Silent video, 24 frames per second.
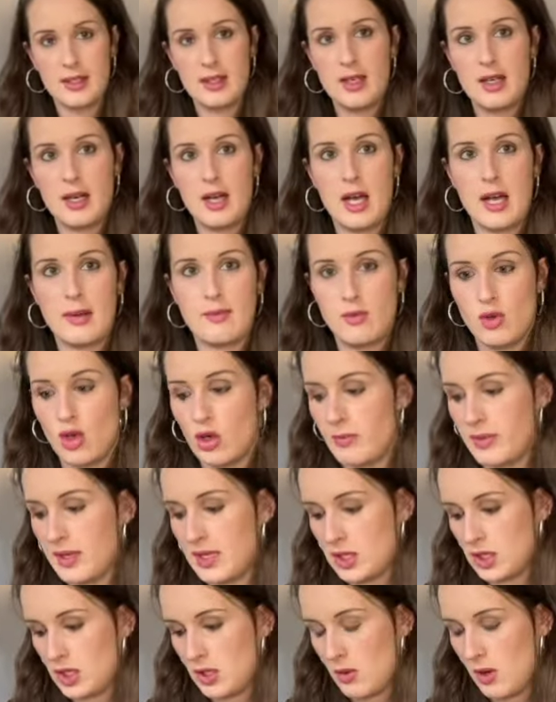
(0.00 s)
I'm not
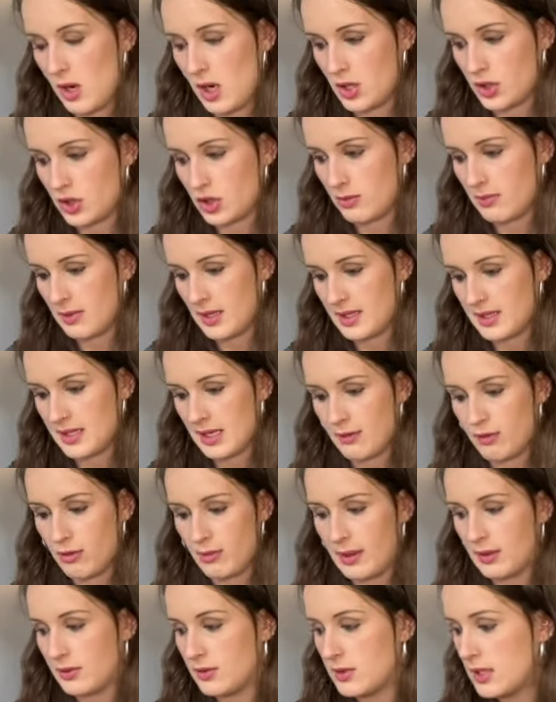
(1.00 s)
being too harsh on myself
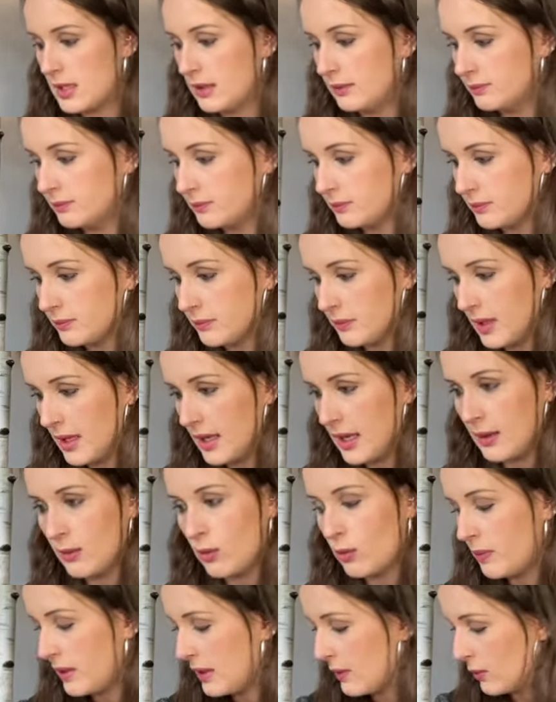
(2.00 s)
about it. It
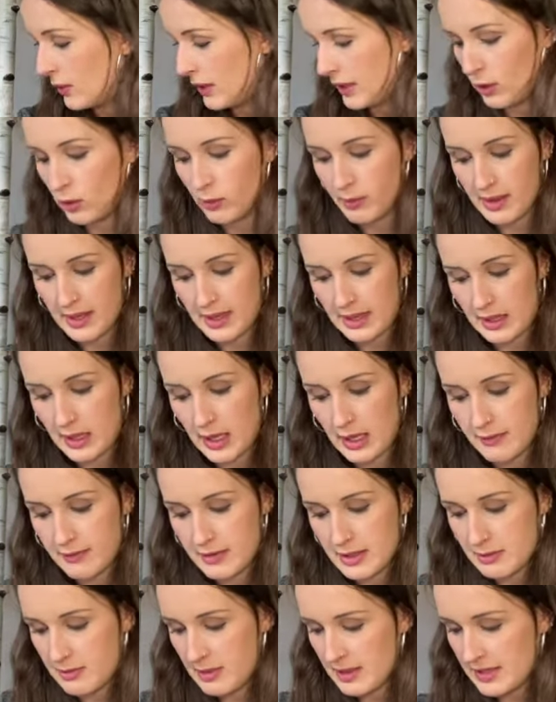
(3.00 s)
will be what it will be. Life
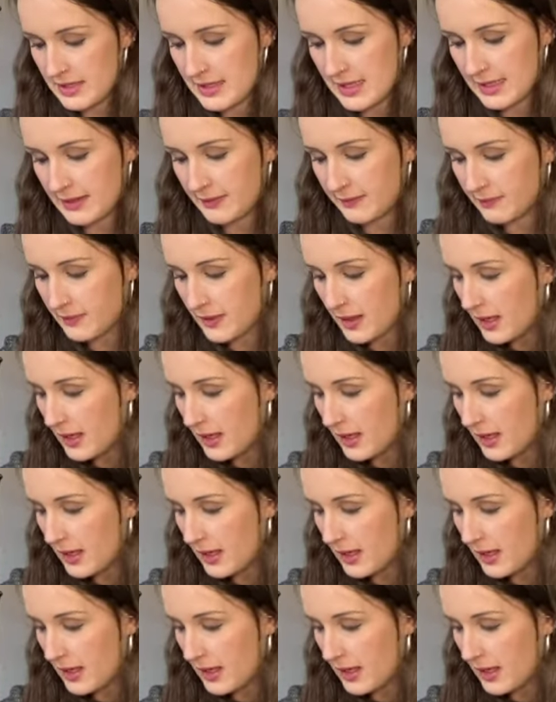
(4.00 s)
is busy.